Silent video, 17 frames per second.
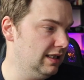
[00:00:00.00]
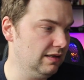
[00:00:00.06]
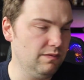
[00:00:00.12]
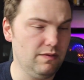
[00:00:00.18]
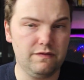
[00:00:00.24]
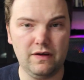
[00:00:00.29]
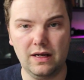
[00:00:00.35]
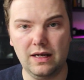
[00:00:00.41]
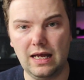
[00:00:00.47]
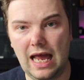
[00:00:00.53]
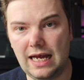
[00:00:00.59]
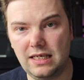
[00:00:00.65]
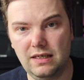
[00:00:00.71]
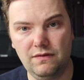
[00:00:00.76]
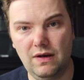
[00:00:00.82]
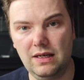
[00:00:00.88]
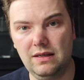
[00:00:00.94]
Like if I
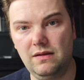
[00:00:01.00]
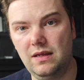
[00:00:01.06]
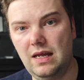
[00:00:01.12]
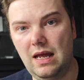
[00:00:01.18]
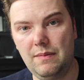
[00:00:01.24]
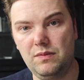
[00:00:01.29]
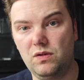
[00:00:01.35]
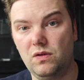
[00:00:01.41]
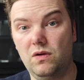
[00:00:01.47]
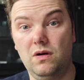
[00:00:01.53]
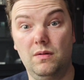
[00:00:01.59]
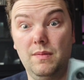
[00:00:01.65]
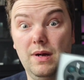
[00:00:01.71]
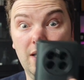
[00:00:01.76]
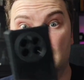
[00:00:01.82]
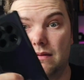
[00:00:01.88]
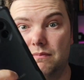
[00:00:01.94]
activate the app drawer
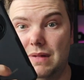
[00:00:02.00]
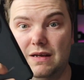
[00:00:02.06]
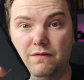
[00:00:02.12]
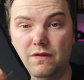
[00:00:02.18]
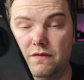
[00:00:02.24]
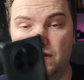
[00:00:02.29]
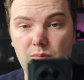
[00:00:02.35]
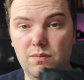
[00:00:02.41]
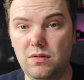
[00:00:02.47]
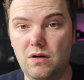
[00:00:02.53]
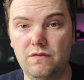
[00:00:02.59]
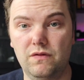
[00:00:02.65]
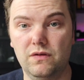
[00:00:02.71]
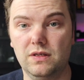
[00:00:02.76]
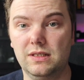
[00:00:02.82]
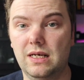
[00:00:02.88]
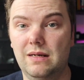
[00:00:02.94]
on my Mate 50 Pro,
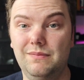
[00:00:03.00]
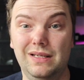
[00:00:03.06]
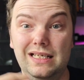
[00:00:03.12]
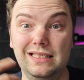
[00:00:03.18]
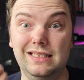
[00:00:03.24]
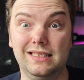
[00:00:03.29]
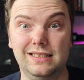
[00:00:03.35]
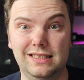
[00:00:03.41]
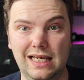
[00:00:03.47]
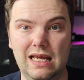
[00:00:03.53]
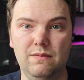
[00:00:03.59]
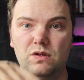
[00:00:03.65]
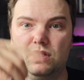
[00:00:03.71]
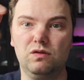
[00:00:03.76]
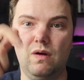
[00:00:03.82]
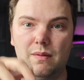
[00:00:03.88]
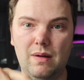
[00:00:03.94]
for example, it's the same.
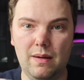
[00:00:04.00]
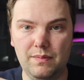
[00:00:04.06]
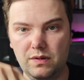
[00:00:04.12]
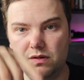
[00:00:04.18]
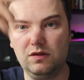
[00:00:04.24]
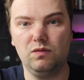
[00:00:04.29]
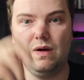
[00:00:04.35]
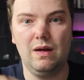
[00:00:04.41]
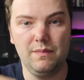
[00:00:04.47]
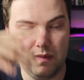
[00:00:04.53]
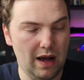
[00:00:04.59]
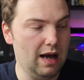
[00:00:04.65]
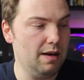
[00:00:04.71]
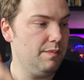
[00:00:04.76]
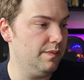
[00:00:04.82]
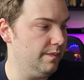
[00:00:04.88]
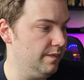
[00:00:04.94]
You swipe
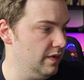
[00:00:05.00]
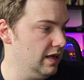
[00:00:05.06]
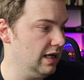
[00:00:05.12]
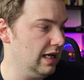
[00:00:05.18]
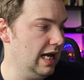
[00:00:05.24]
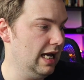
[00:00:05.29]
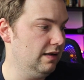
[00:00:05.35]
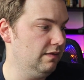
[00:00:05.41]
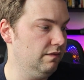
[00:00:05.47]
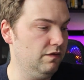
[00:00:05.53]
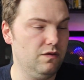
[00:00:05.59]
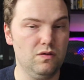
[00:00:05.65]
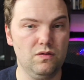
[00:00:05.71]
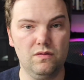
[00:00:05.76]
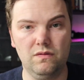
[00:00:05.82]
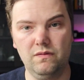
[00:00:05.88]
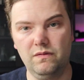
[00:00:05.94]
up again
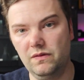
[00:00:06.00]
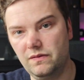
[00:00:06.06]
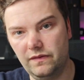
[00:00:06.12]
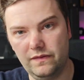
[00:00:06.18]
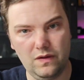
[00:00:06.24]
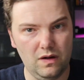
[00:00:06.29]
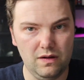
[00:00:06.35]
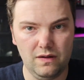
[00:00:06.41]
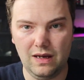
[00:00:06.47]
through